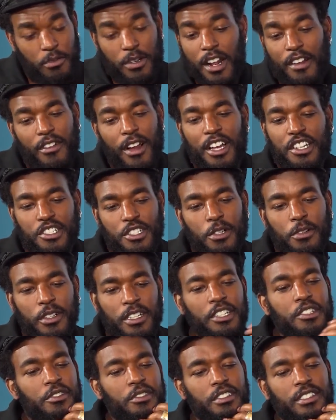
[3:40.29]
whatever I showed
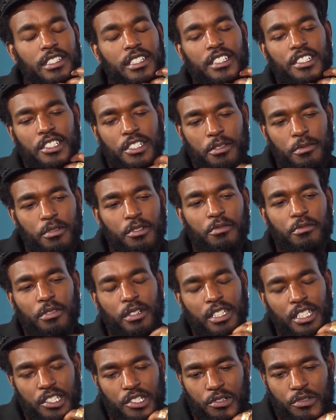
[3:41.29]
interest in, she would
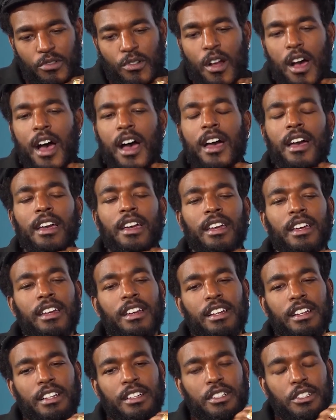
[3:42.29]
really try
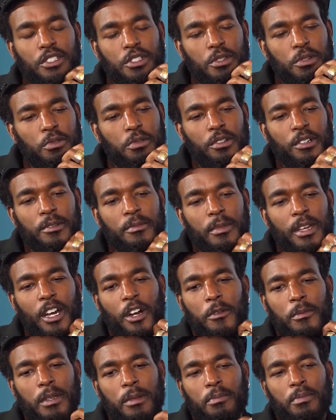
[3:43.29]
to um,
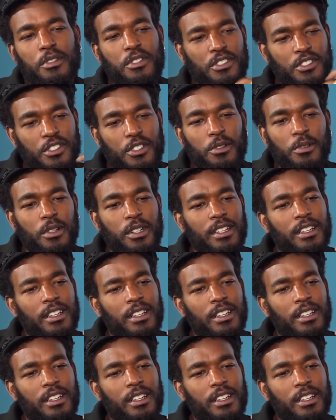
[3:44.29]
help me pursue